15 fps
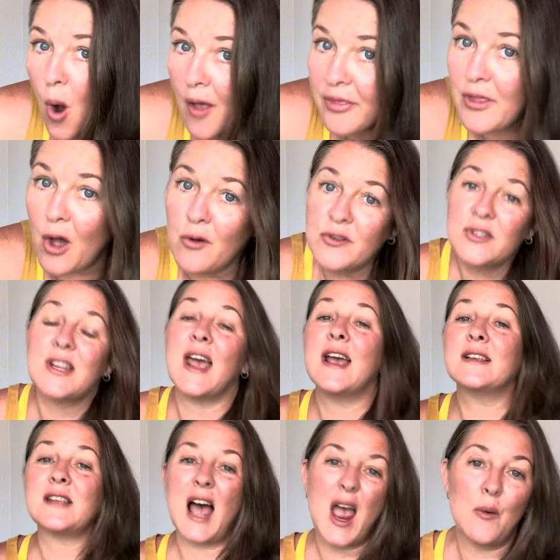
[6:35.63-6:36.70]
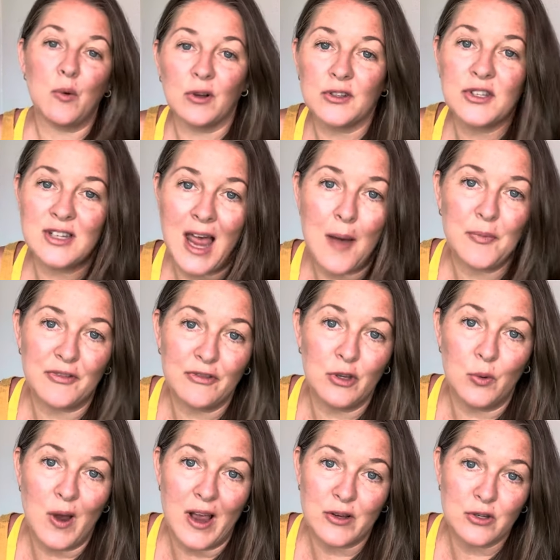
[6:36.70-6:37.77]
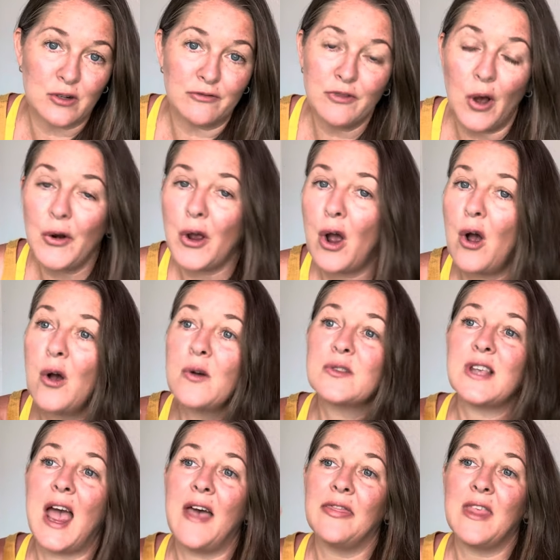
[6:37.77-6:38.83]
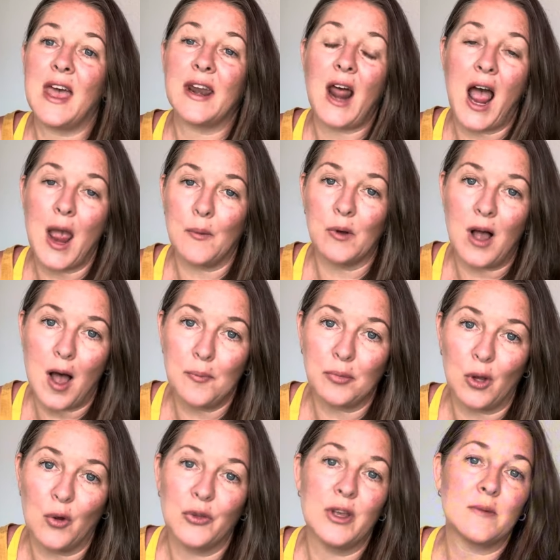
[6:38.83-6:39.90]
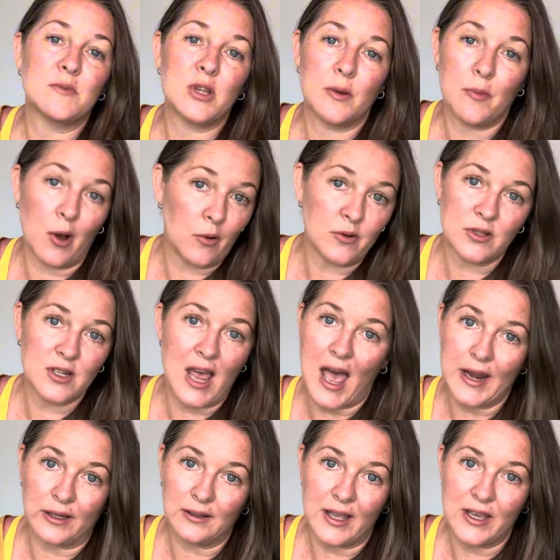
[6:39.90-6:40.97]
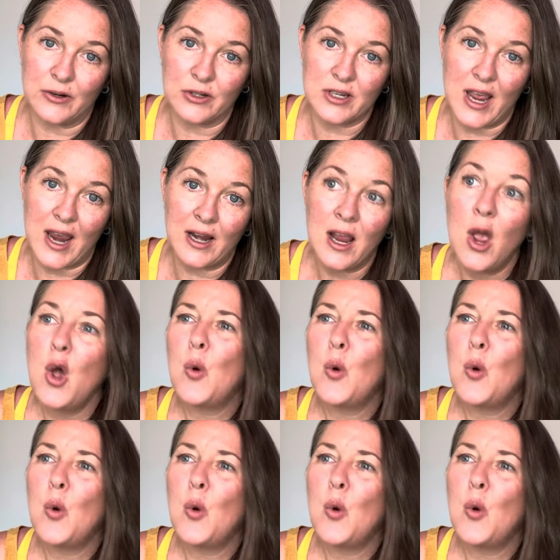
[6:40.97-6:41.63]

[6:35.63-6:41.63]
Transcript: on those days, I will snap a few extra photos and then I will upload them to post at a later date,